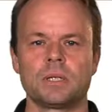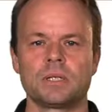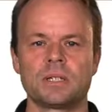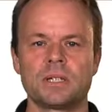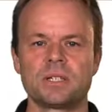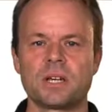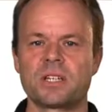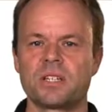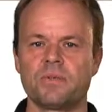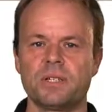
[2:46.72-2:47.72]
Since
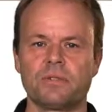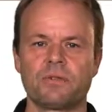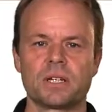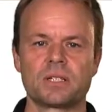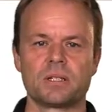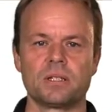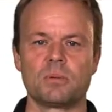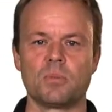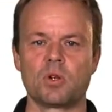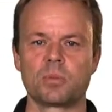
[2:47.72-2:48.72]
HIV infection
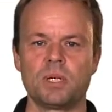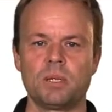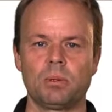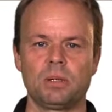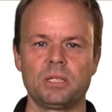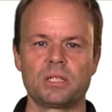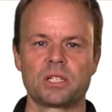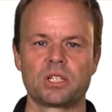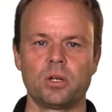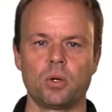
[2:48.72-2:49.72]
in most people is
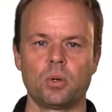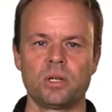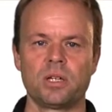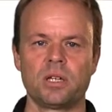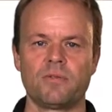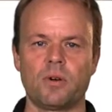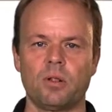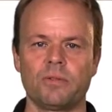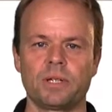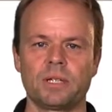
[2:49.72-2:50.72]
a slowly
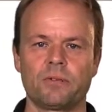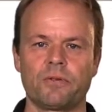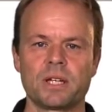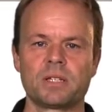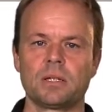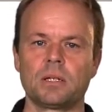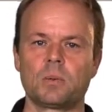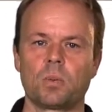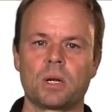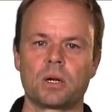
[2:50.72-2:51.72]
evolving infection
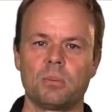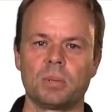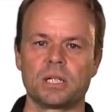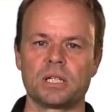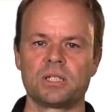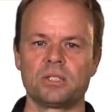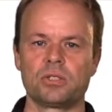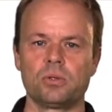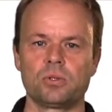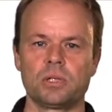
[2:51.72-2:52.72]
where
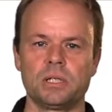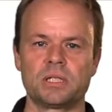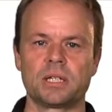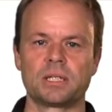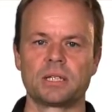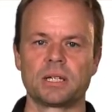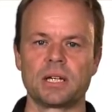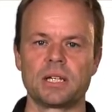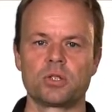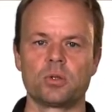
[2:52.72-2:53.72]
complications usually take
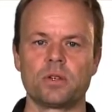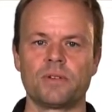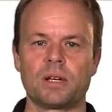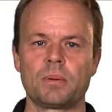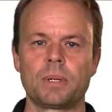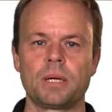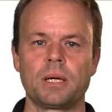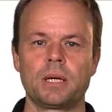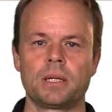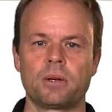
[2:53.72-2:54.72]
decades to develop,
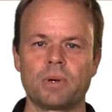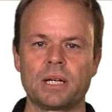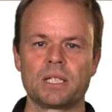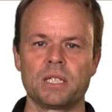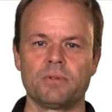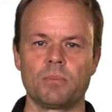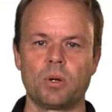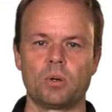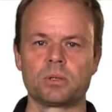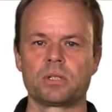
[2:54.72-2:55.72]
the relative
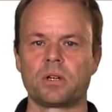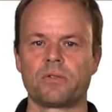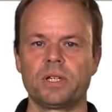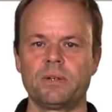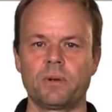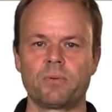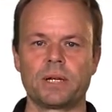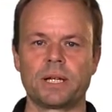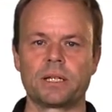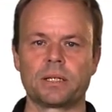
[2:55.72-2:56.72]
importance of
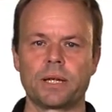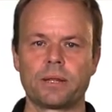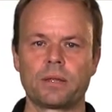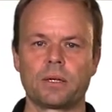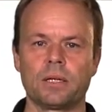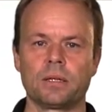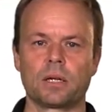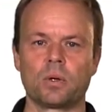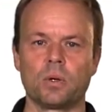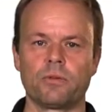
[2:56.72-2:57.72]
liver-related death in the
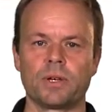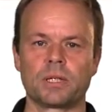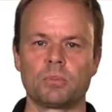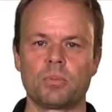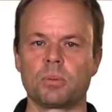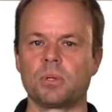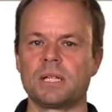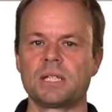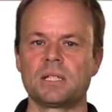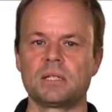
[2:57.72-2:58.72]
co-infected
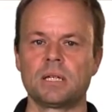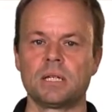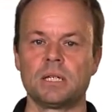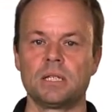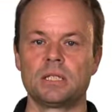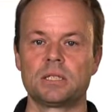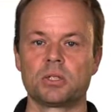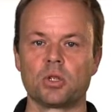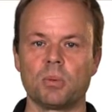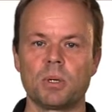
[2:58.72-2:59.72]
population is
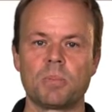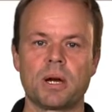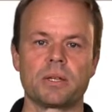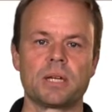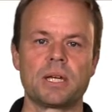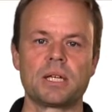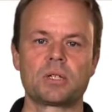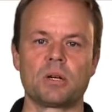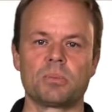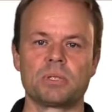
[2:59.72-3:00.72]
determined by the
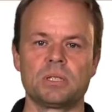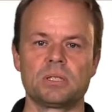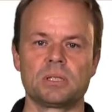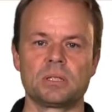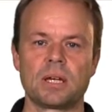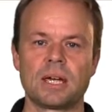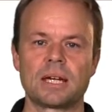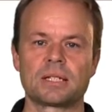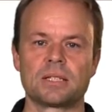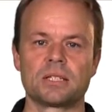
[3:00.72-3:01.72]
age composition,
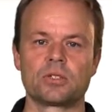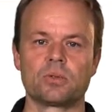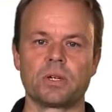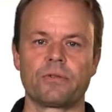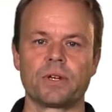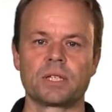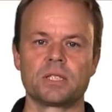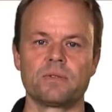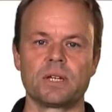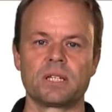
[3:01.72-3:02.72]
access to
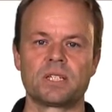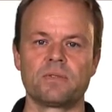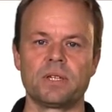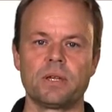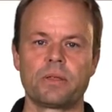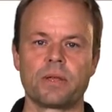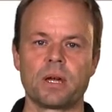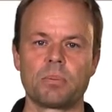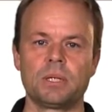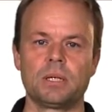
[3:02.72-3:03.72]
effective HIV
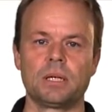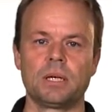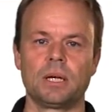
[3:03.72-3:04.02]
therapy,